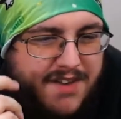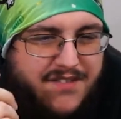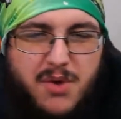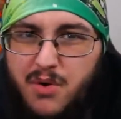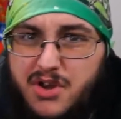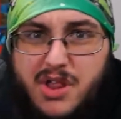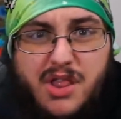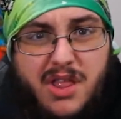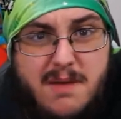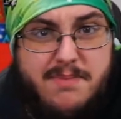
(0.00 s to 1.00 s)
if you were
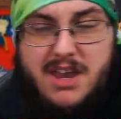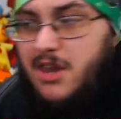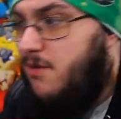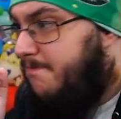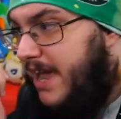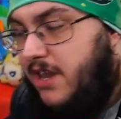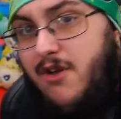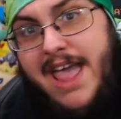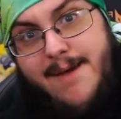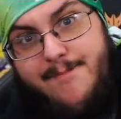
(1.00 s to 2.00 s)
just sleeping in your bed and
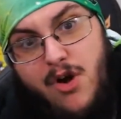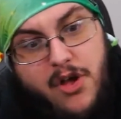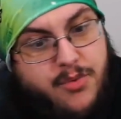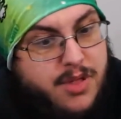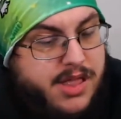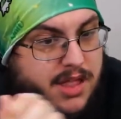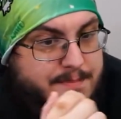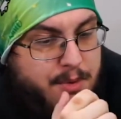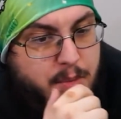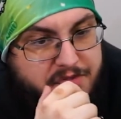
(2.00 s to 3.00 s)
your Ampharos was
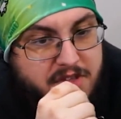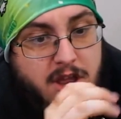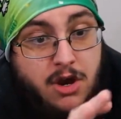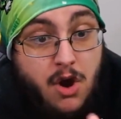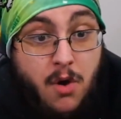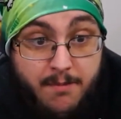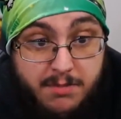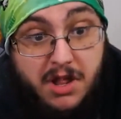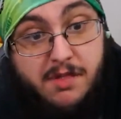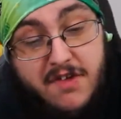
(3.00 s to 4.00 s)
sleeping with you, you know,
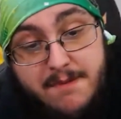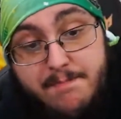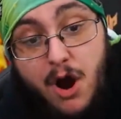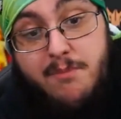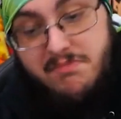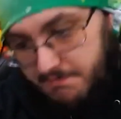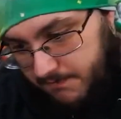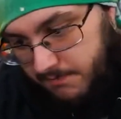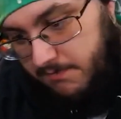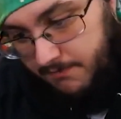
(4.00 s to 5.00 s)
6 feet apart?
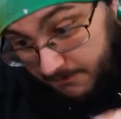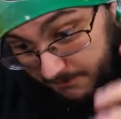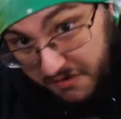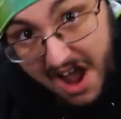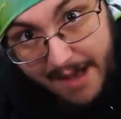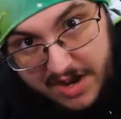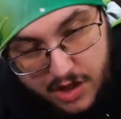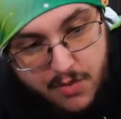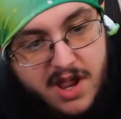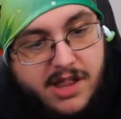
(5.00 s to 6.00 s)
For
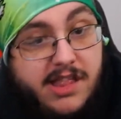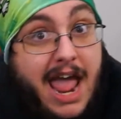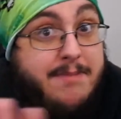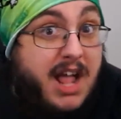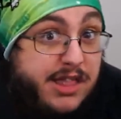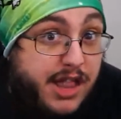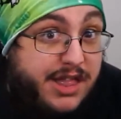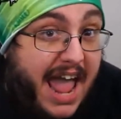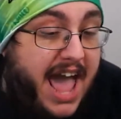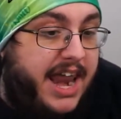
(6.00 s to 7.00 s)
obvious reasons and because of
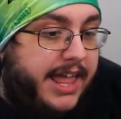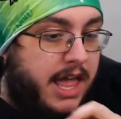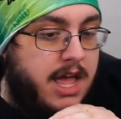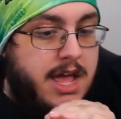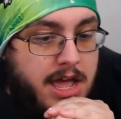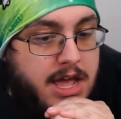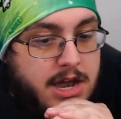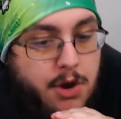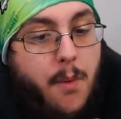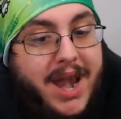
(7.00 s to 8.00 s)
static.
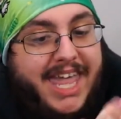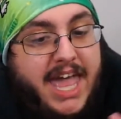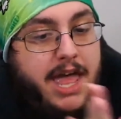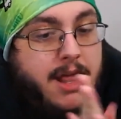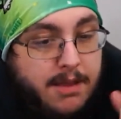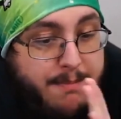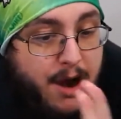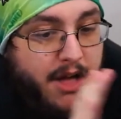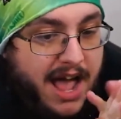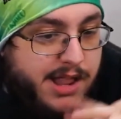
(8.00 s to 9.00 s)
You don't want to get
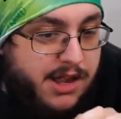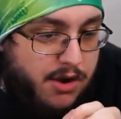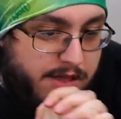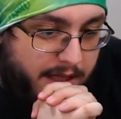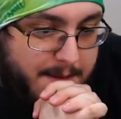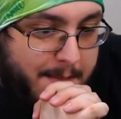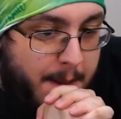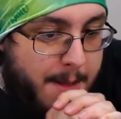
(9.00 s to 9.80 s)
paralyzed in your sleep.